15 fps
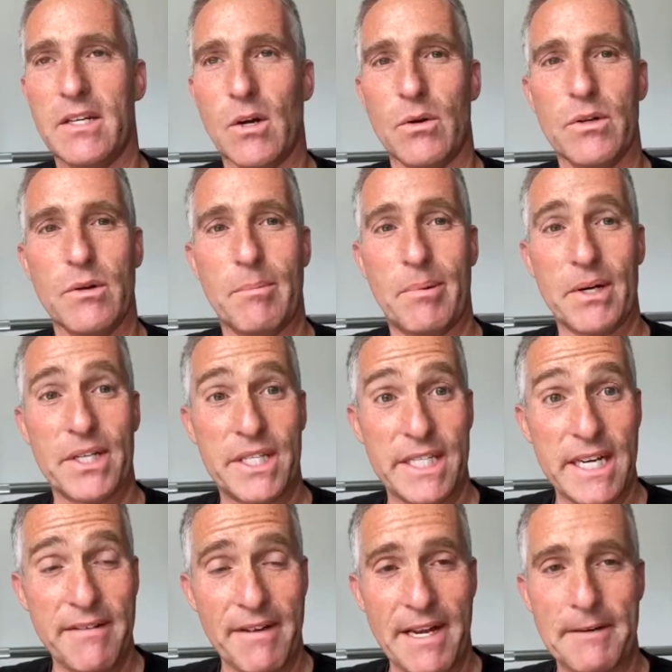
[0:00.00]
Don't you
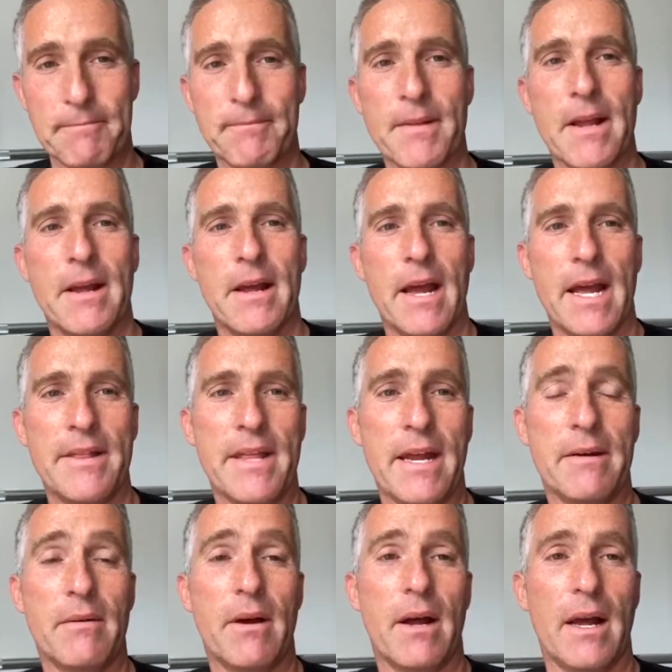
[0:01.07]
perceive it? And then